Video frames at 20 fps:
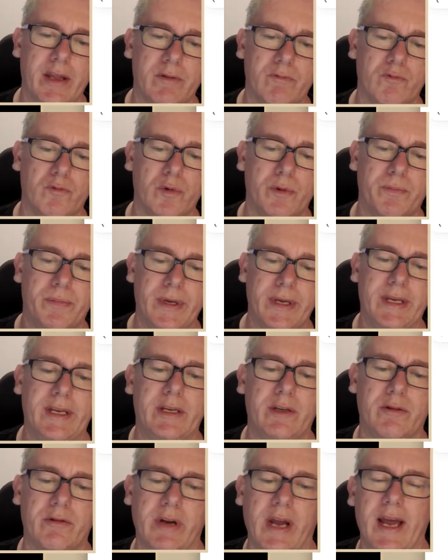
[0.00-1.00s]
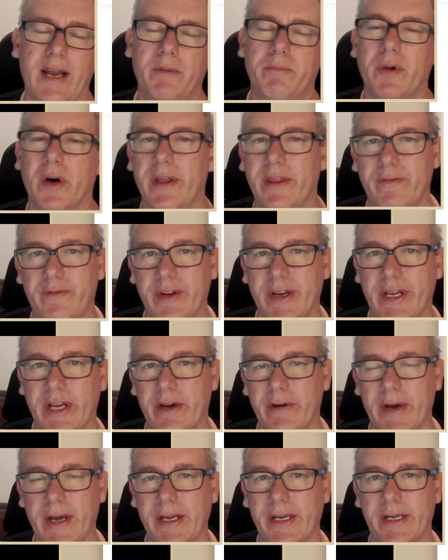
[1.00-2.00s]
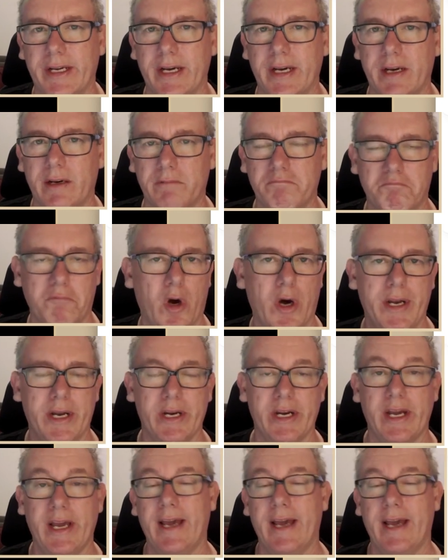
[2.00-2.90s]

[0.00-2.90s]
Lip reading: that would be created by the video editor,